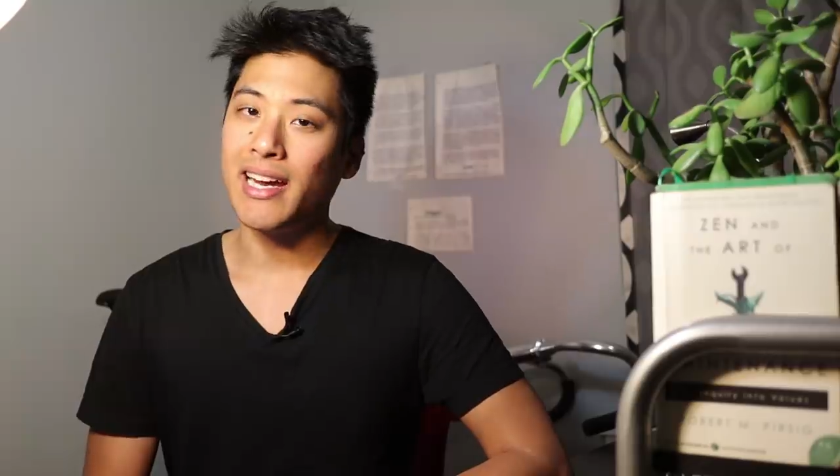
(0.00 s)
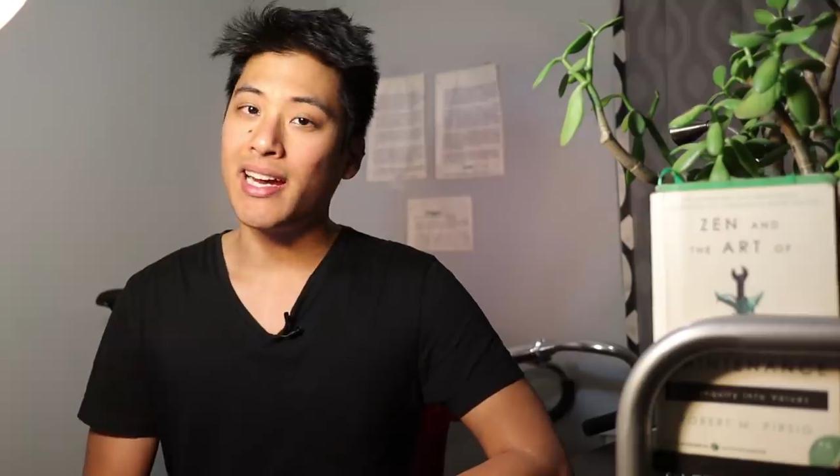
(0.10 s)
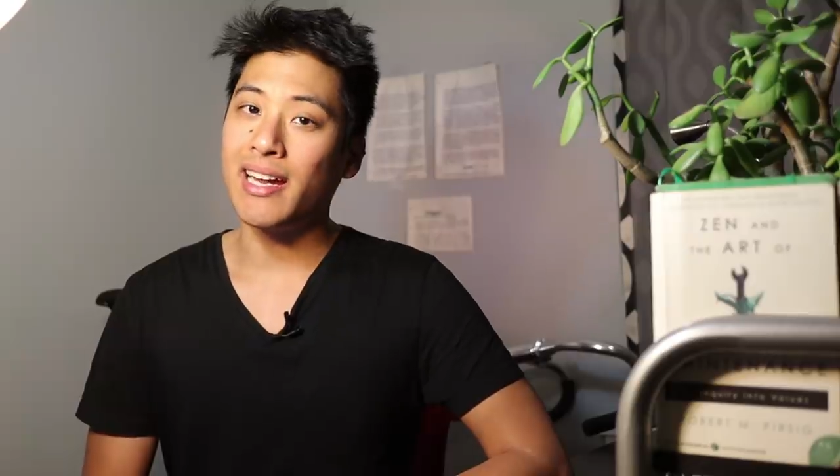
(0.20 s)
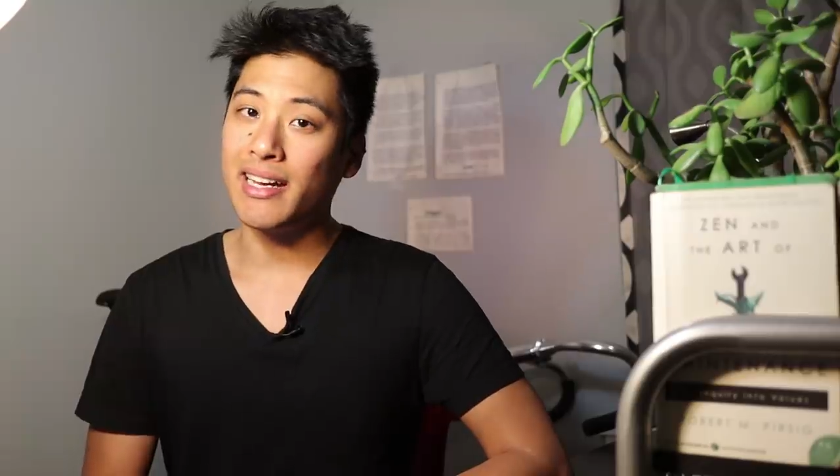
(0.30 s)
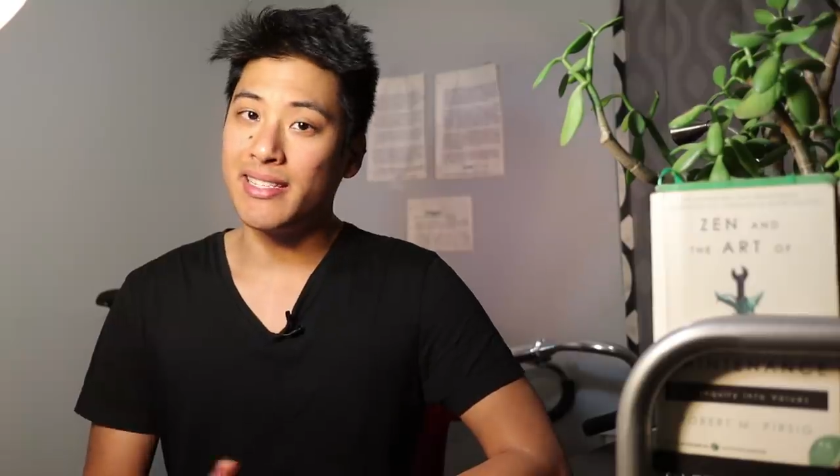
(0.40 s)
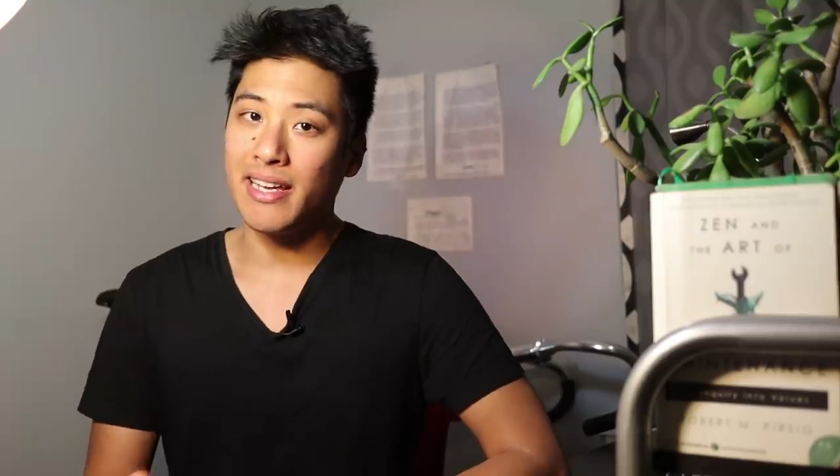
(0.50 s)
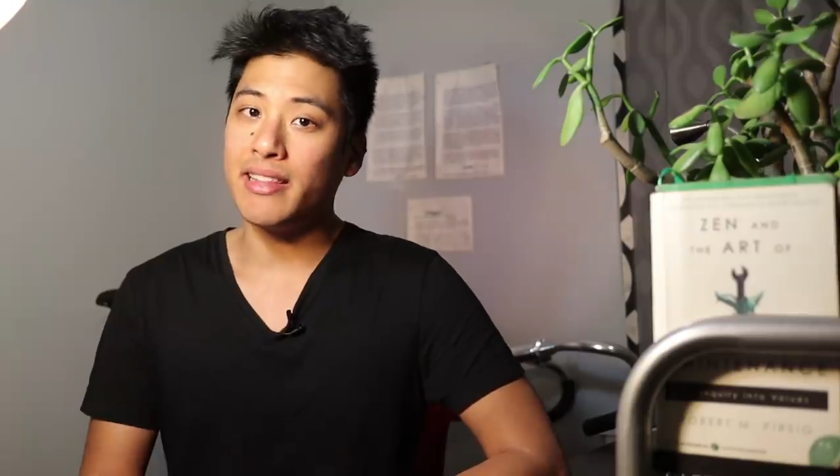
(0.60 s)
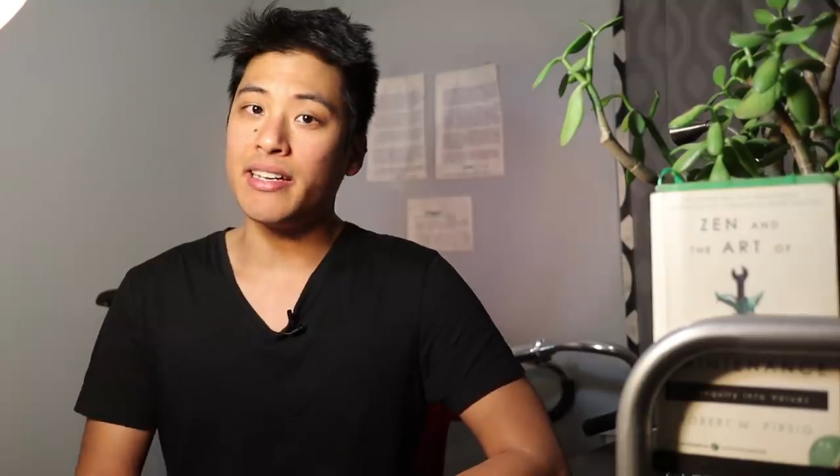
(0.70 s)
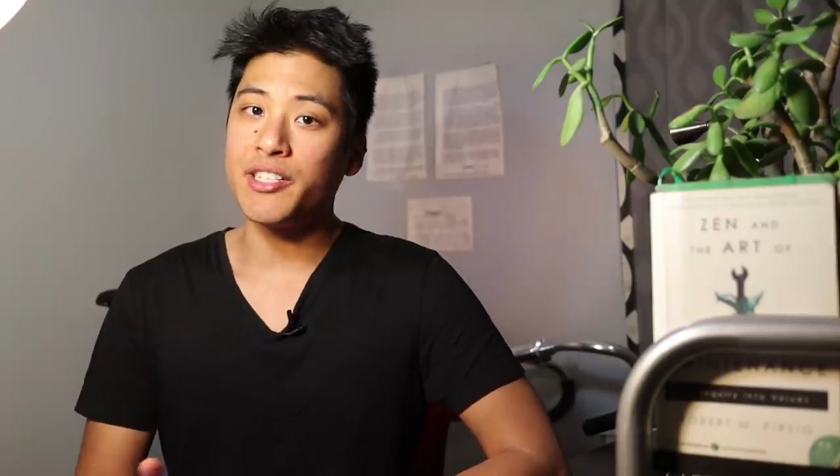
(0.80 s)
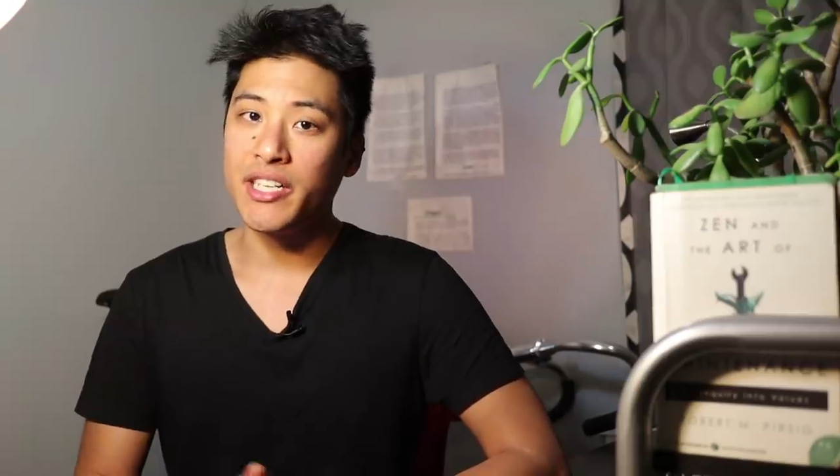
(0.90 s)
and I'd
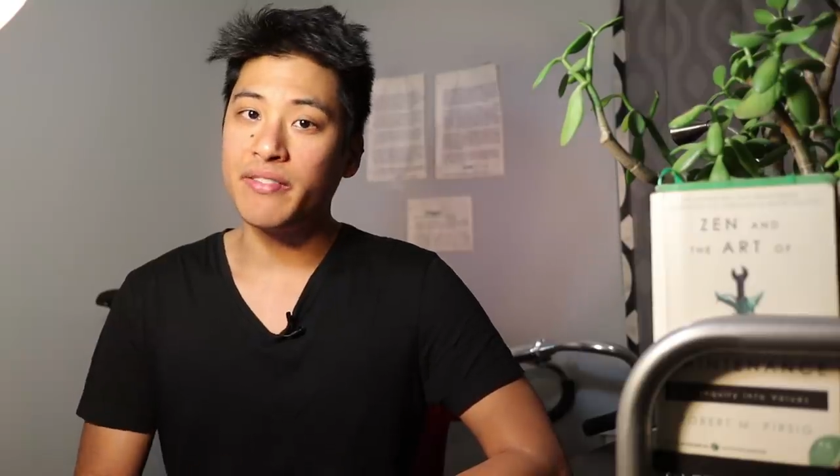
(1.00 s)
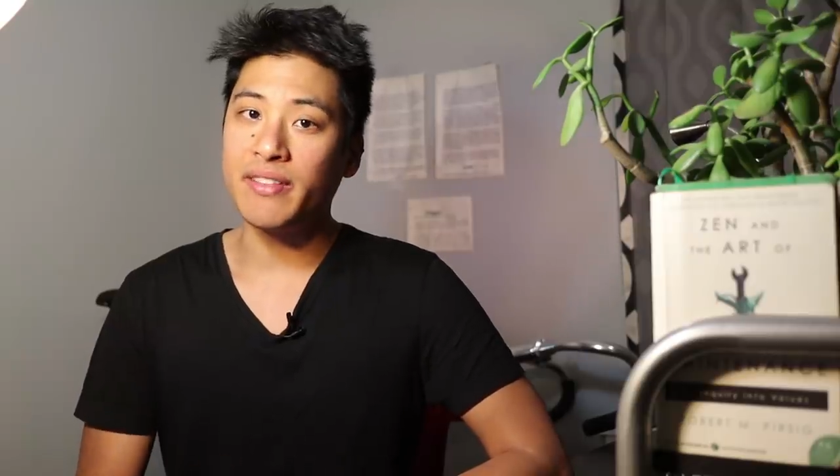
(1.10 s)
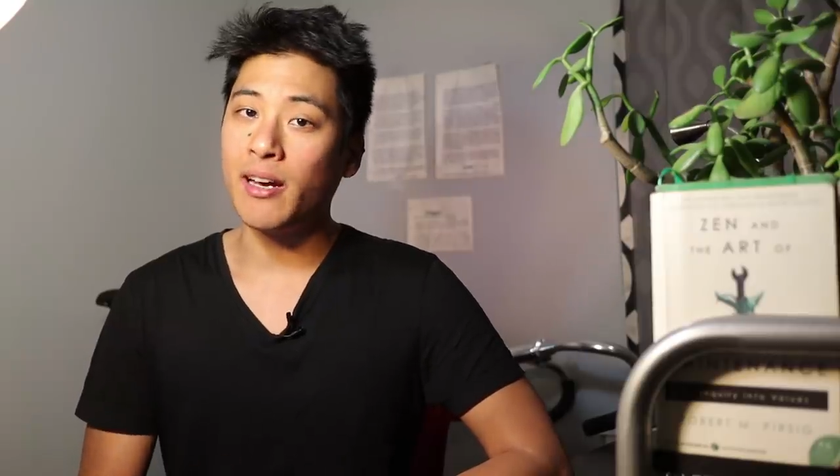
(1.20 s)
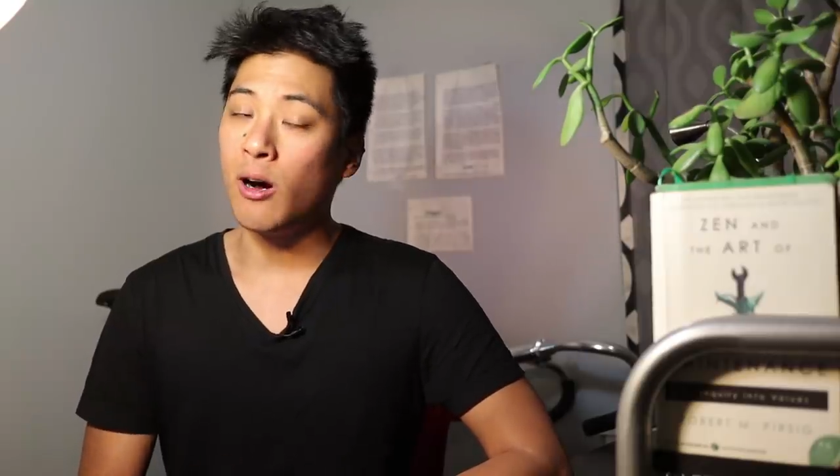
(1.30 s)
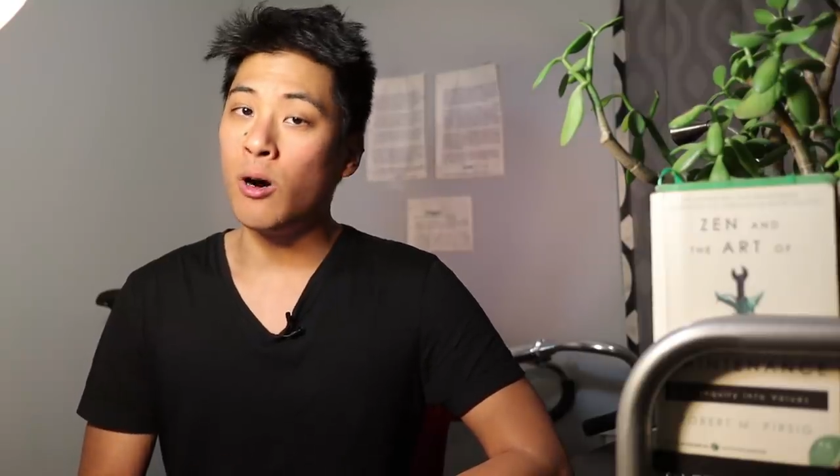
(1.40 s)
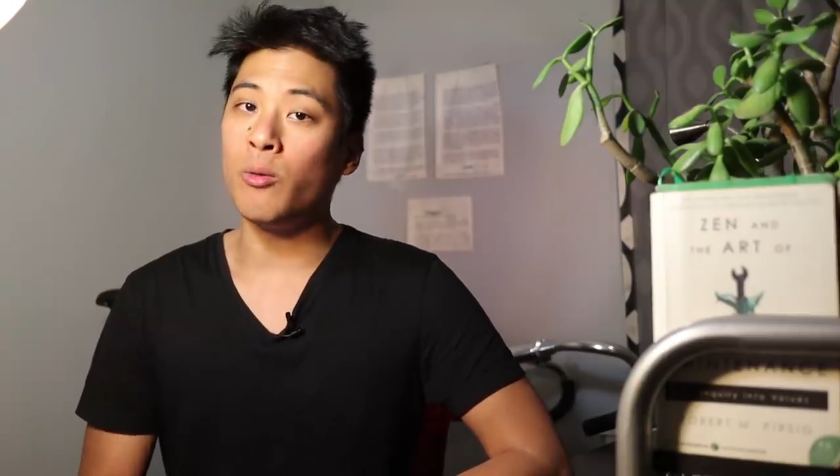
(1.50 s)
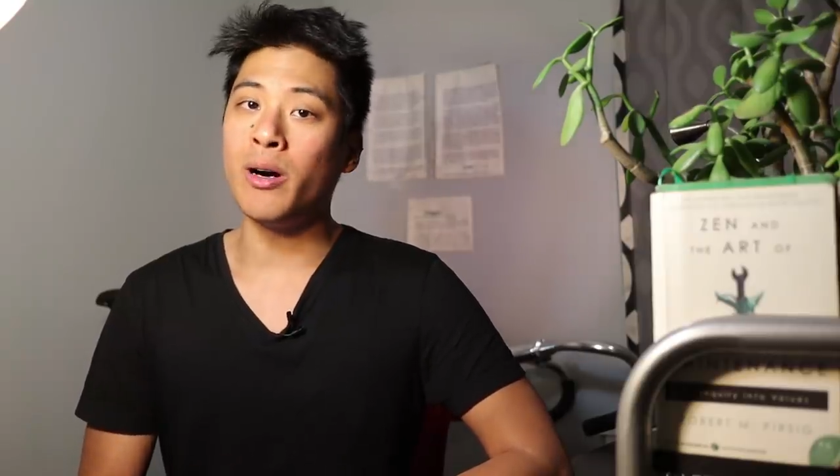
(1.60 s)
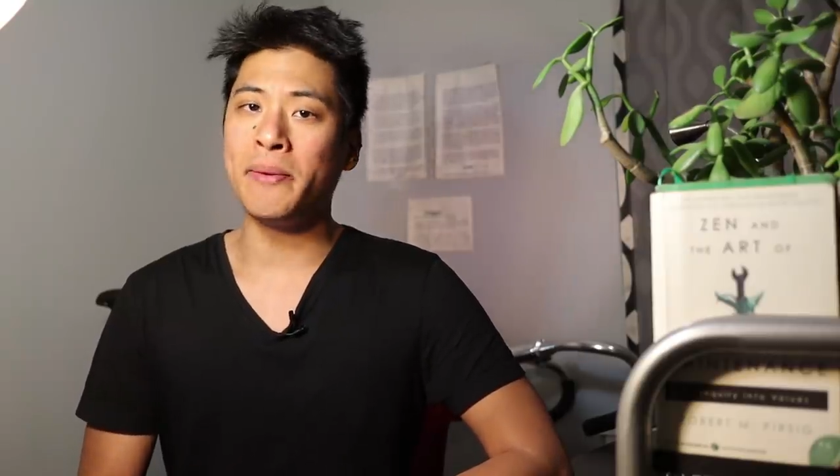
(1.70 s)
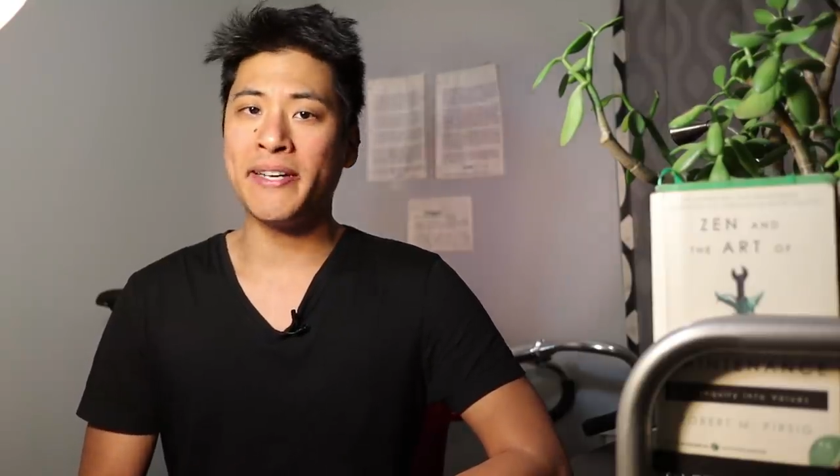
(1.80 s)
say they achieved that all while